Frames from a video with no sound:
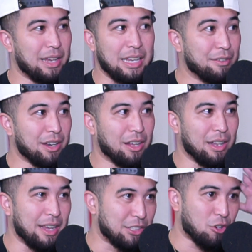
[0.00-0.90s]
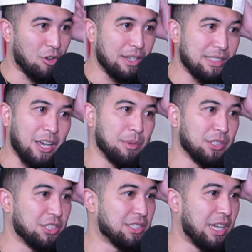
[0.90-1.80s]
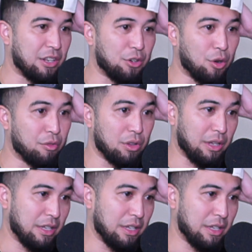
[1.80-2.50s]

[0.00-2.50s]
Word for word: Yeah, even L.A. It's crazy how much he's taken over.